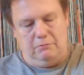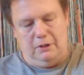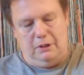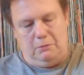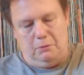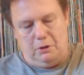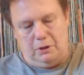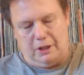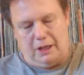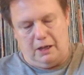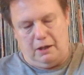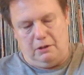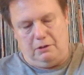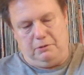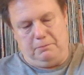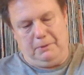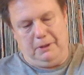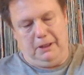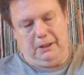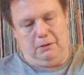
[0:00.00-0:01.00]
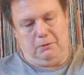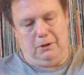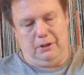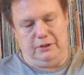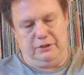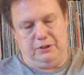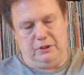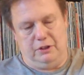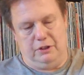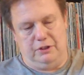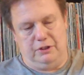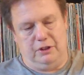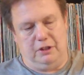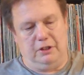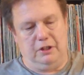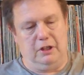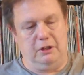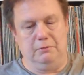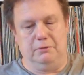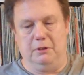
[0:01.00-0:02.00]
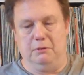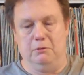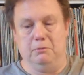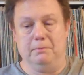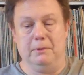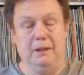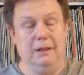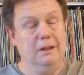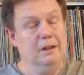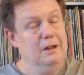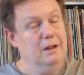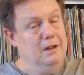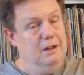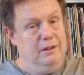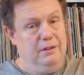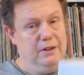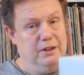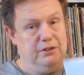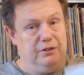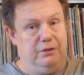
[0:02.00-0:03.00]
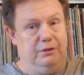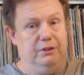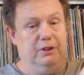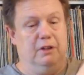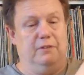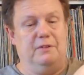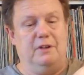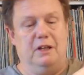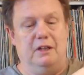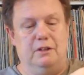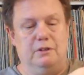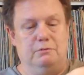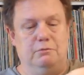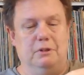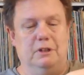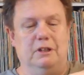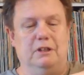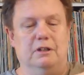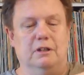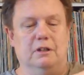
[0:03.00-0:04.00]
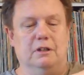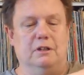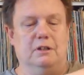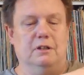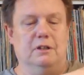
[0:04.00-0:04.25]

work out as being quite as good as I hoped it would be. This, on the other hand, is really good.